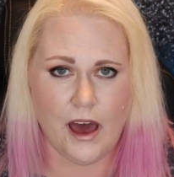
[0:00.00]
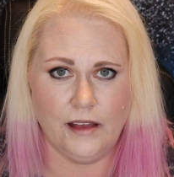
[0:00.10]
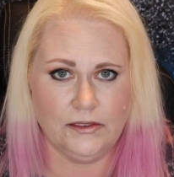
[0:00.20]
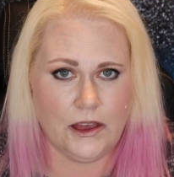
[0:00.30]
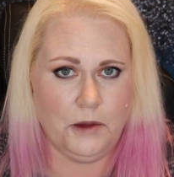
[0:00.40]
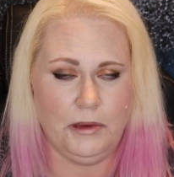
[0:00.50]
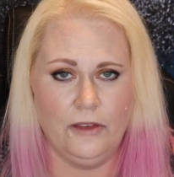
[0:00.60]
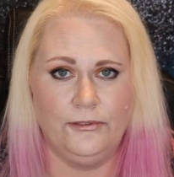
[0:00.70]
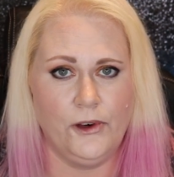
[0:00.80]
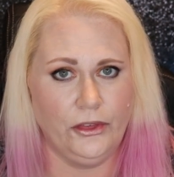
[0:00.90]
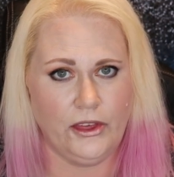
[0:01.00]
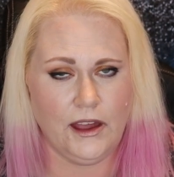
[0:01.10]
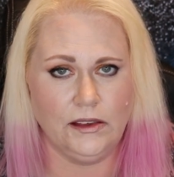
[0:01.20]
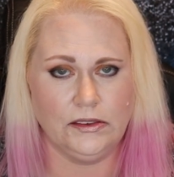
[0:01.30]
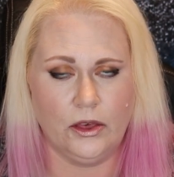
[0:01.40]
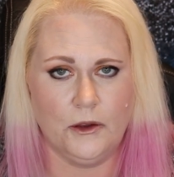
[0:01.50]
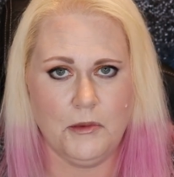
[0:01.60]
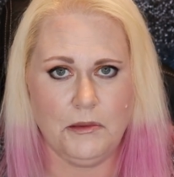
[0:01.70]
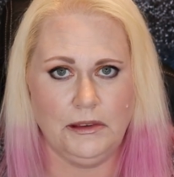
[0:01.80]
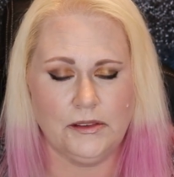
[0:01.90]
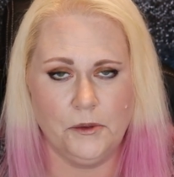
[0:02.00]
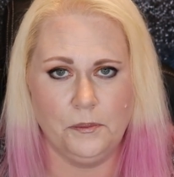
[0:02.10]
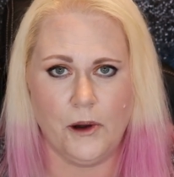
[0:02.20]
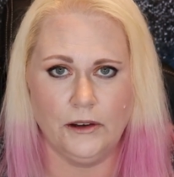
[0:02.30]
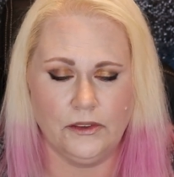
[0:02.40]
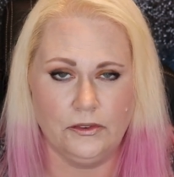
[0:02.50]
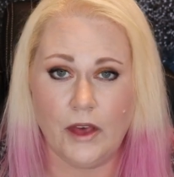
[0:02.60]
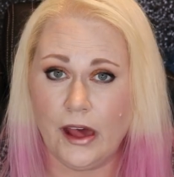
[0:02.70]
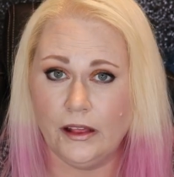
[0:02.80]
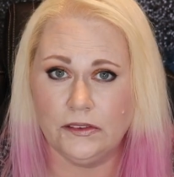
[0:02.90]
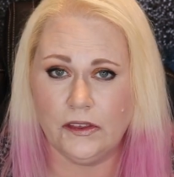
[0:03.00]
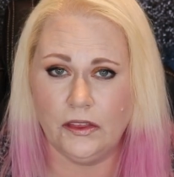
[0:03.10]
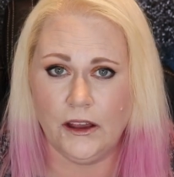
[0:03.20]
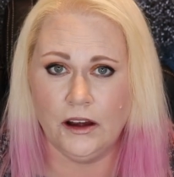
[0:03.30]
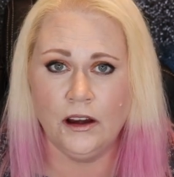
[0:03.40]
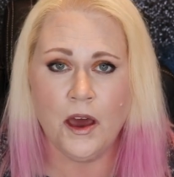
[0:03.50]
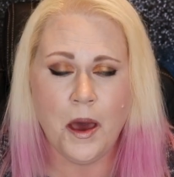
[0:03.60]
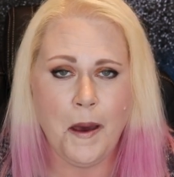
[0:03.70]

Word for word: It's going to be the full thing, so there may be some parts of silence in there,